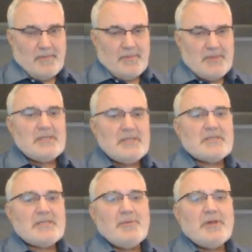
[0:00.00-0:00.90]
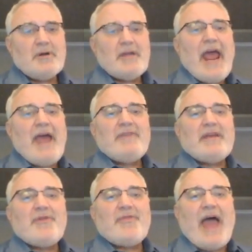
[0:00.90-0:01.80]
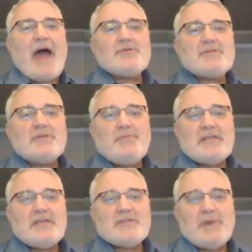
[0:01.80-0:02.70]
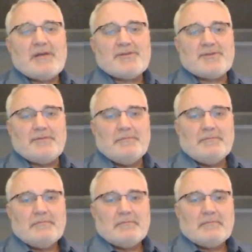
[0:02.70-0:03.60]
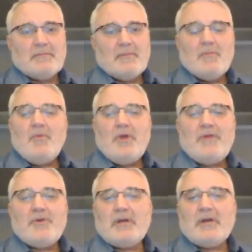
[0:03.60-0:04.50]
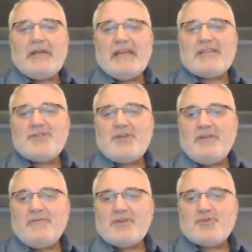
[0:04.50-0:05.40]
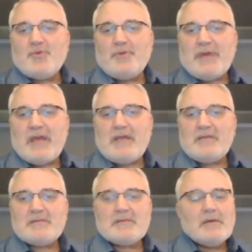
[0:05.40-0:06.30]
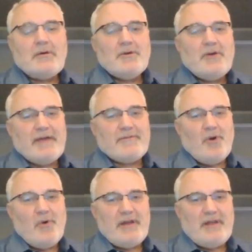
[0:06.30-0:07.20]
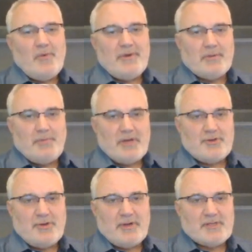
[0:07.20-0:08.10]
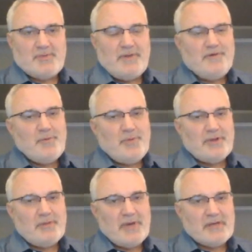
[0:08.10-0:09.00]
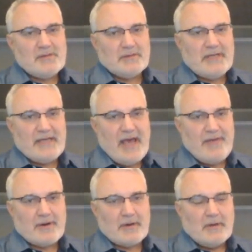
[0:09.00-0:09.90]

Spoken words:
This is similar to having a 1,000-piece puzzle. If you look at each individual piece, you have no idea what the picture is, but if you put the puzzle together,